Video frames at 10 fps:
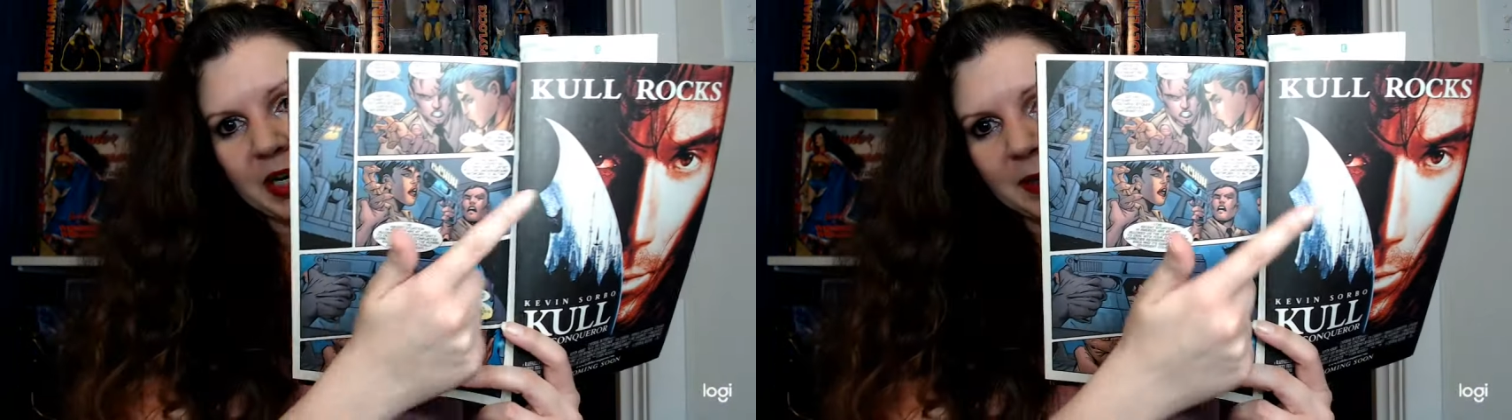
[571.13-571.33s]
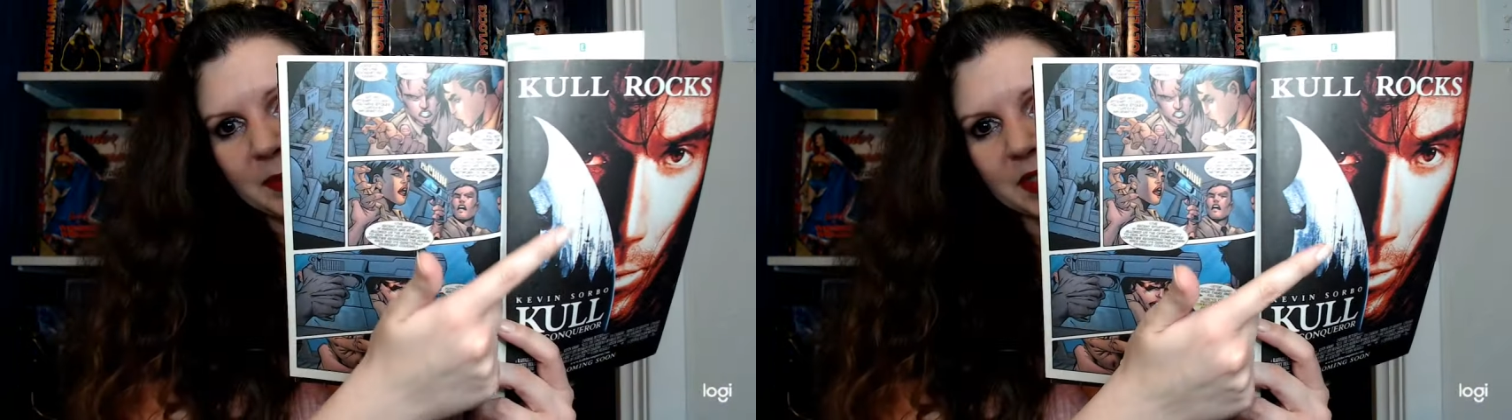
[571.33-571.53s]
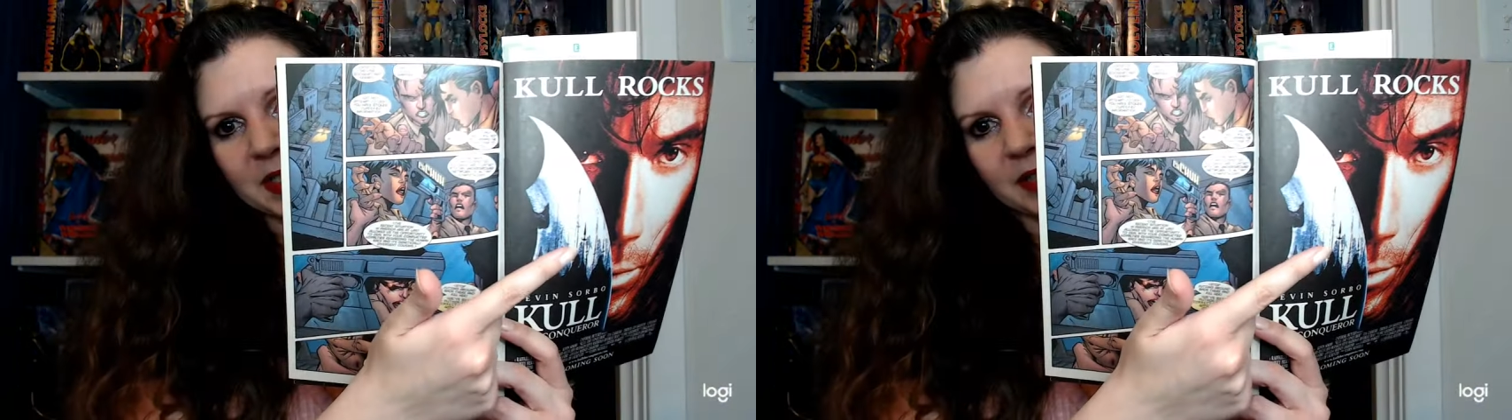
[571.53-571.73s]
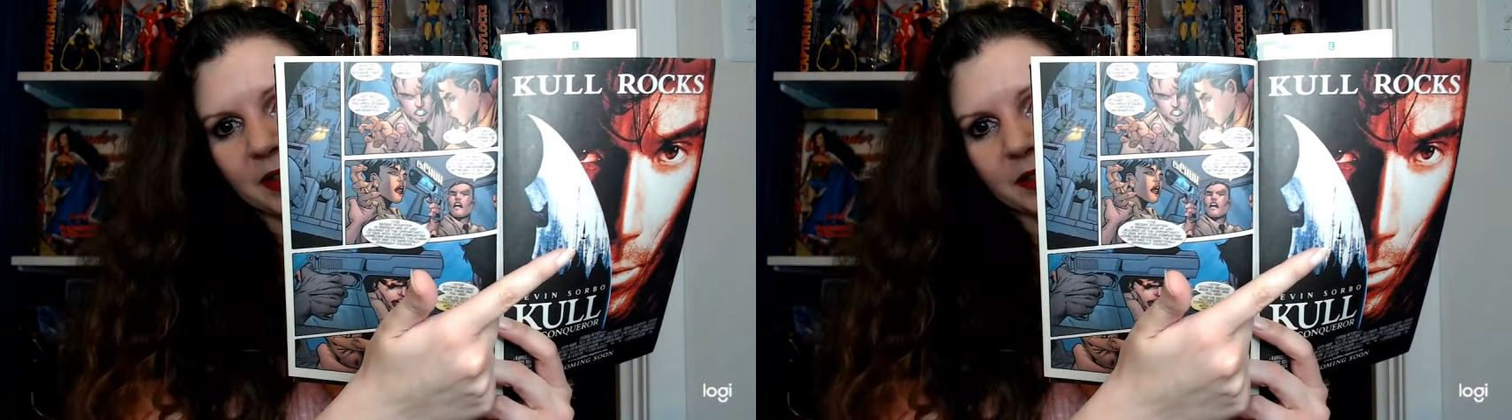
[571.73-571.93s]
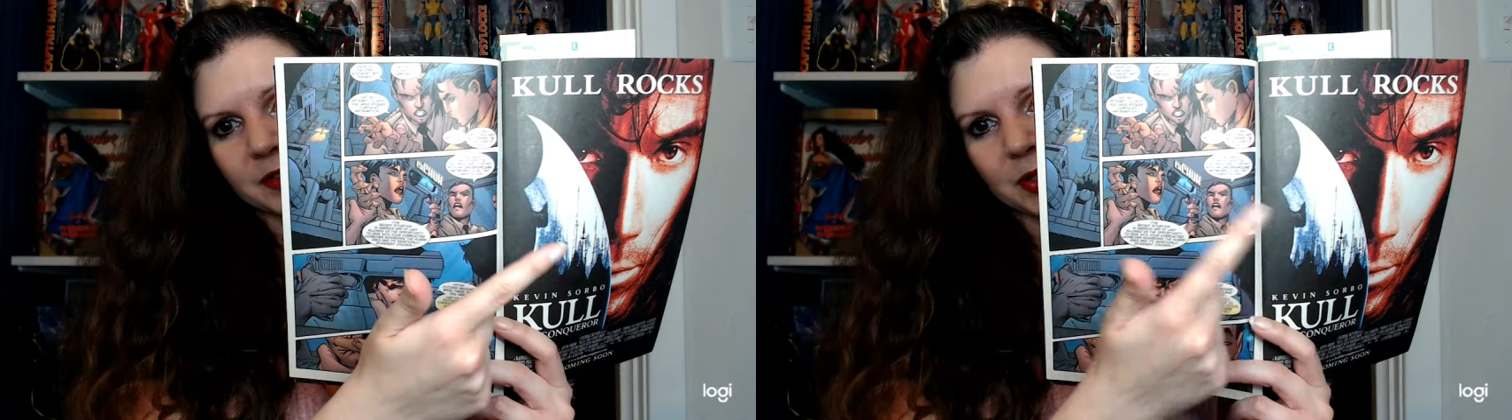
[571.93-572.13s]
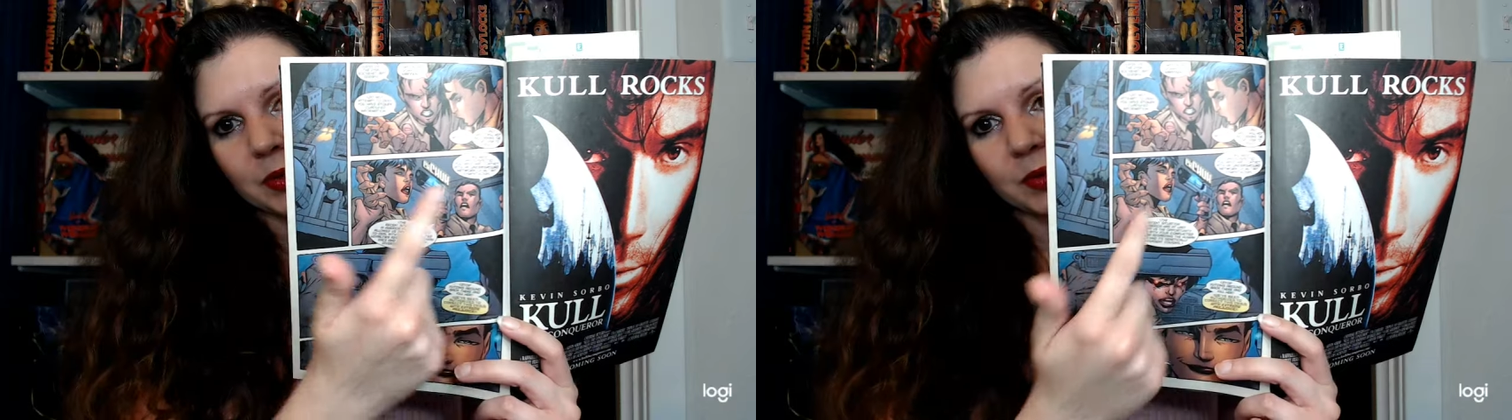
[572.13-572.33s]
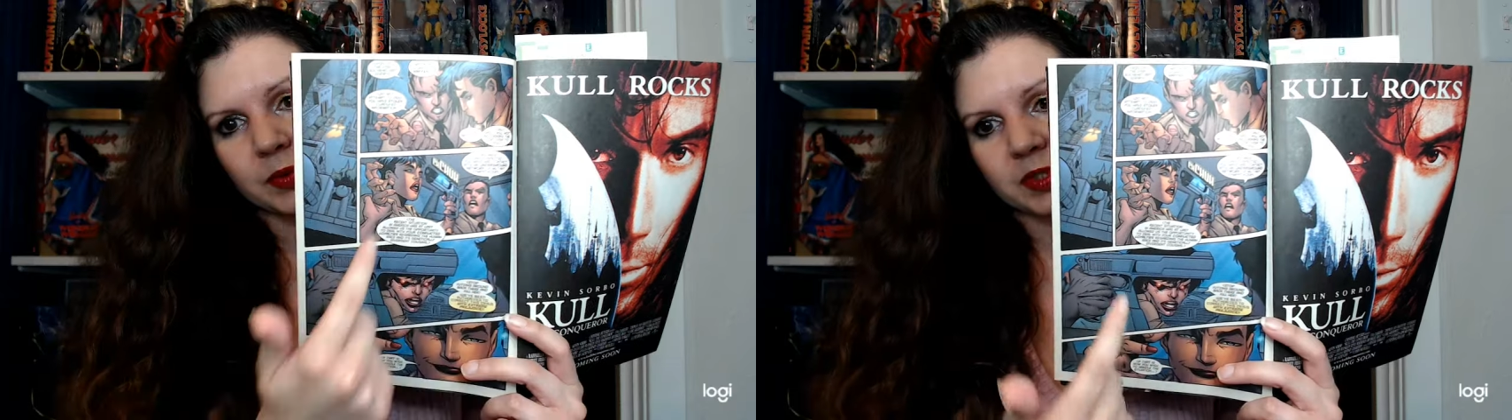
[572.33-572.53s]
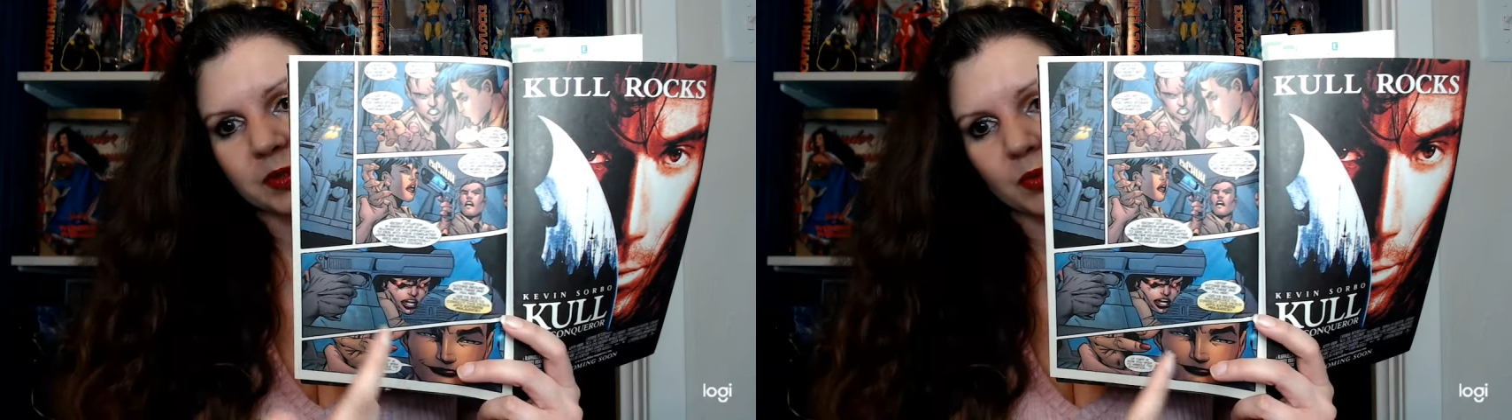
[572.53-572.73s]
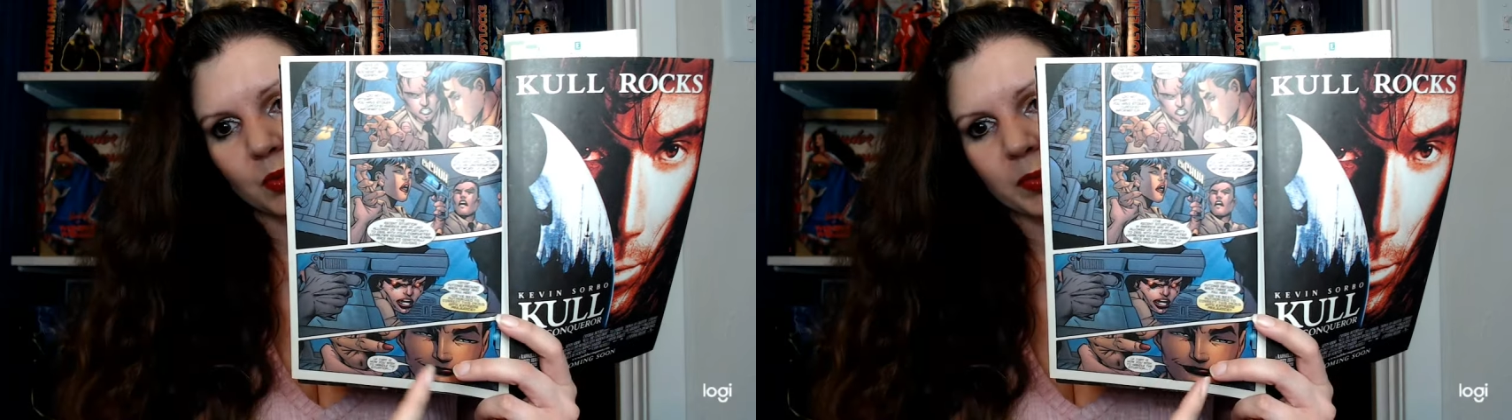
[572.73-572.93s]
prime sentinels whose